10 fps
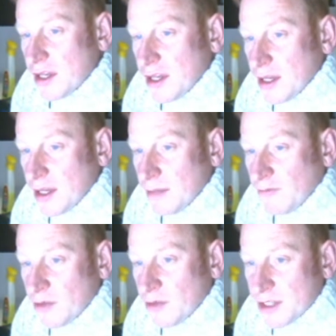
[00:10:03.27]

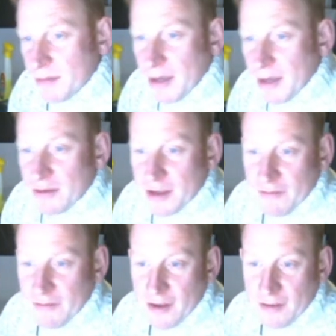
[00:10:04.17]

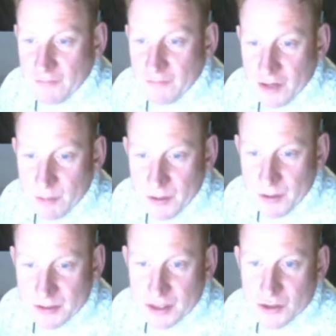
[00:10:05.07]
£14.95 free
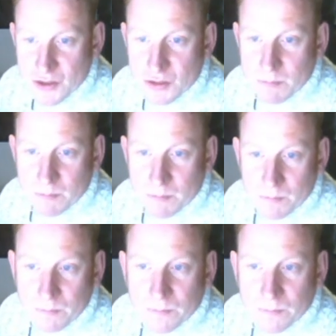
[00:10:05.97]
postage.
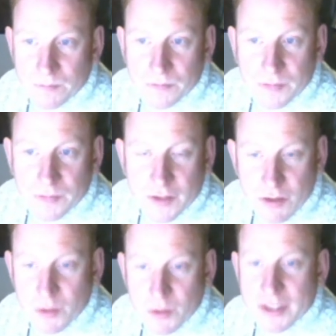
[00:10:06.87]
So
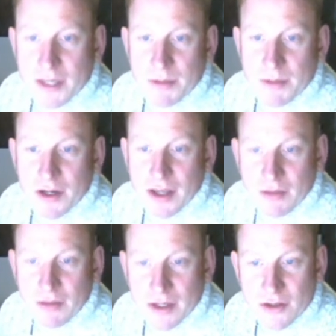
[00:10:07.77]
always keep an eye out
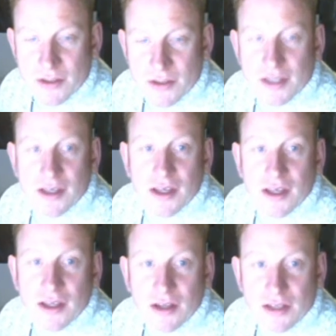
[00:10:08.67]
in those
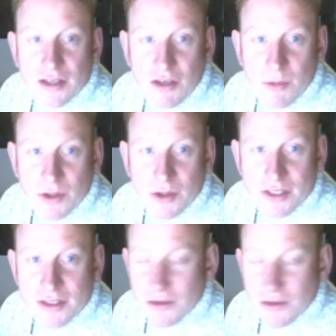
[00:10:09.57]
little
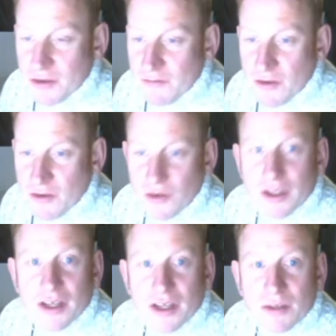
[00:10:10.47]
boxes that are on the floor at the
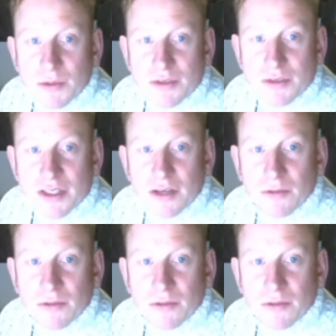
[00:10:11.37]
car boot sale.